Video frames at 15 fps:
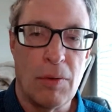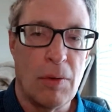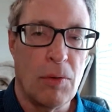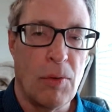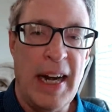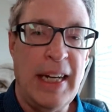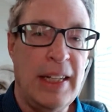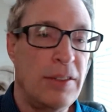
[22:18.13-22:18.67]

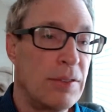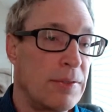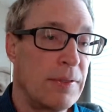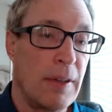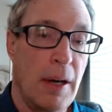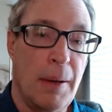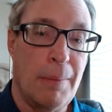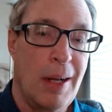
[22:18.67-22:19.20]
range
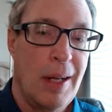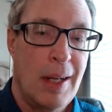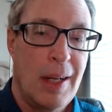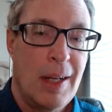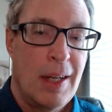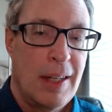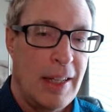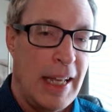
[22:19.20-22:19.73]
from
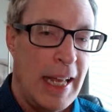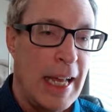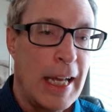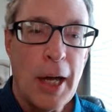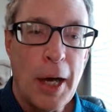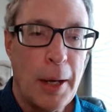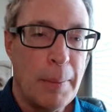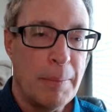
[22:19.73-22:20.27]

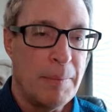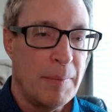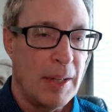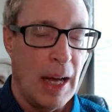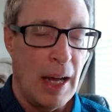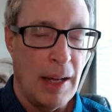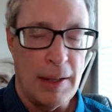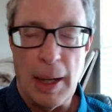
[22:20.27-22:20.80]

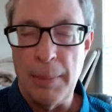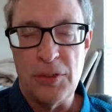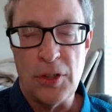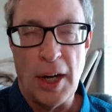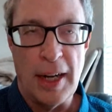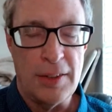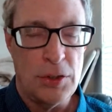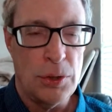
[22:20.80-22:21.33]

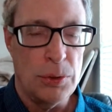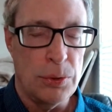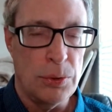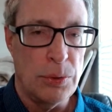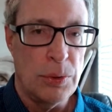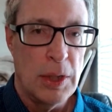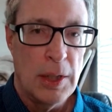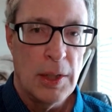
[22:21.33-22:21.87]

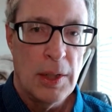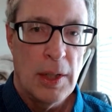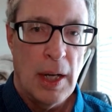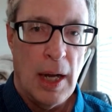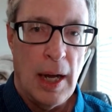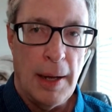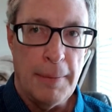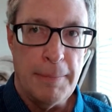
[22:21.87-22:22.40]
to
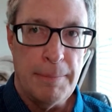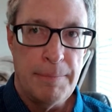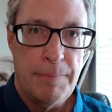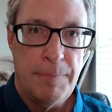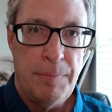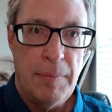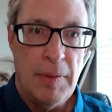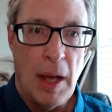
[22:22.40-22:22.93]
uh,
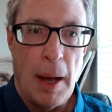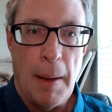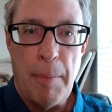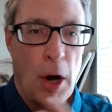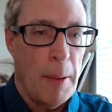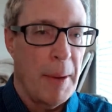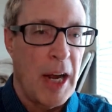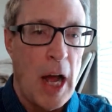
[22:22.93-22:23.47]

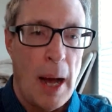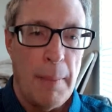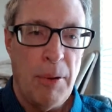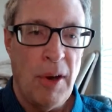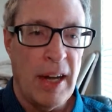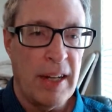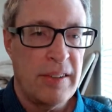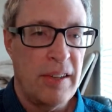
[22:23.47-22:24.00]
apartment
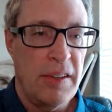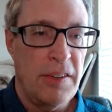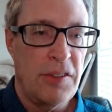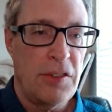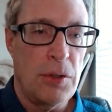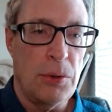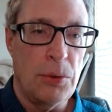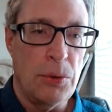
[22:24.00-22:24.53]

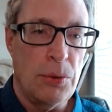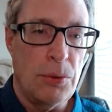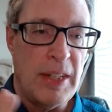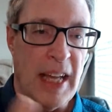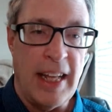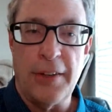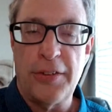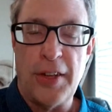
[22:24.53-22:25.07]
complexes to
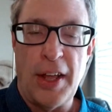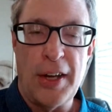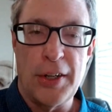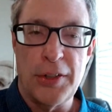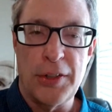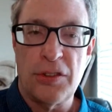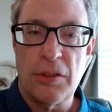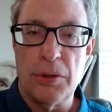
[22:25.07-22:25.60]
data
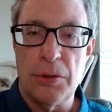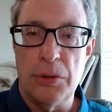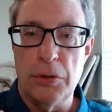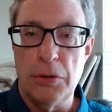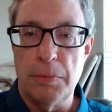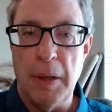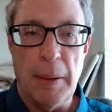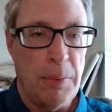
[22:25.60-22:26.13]
centers
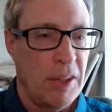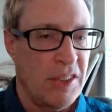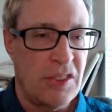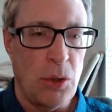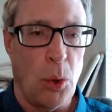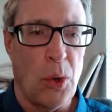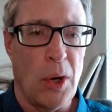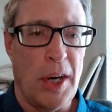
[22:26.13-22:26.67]
to public
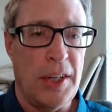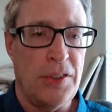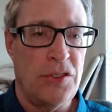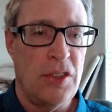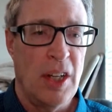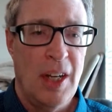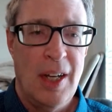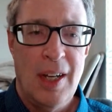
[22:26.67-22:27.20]

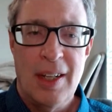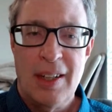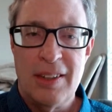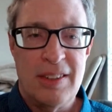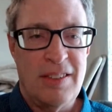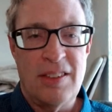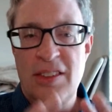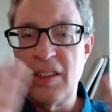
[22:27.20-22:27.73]
storage.
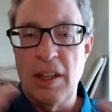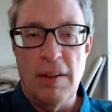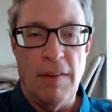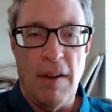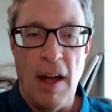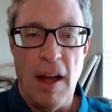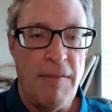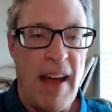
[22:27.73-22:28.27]
There's just
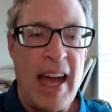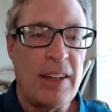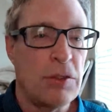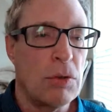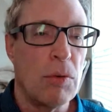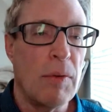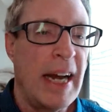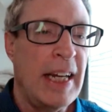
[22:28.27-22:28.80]
a
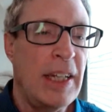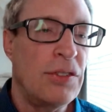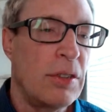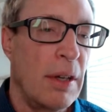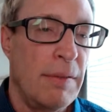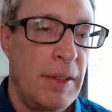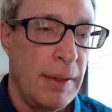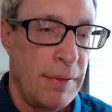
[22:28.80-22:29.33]
vast range
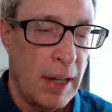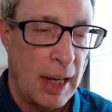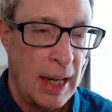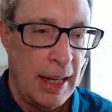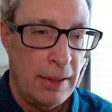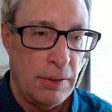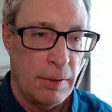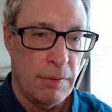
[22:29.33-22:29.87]
of different
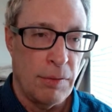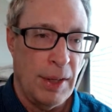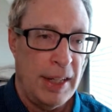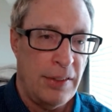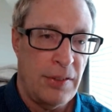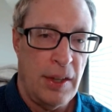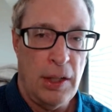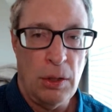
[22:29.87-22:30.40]
kinds of
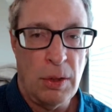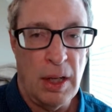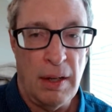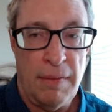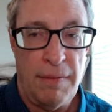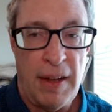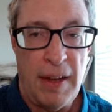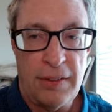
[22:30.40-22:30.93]
REITs that you can
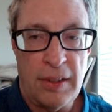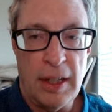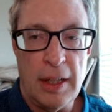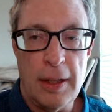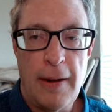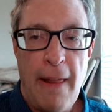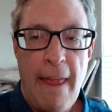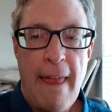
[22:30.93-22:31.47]
invest
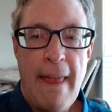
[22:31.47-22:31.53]
in.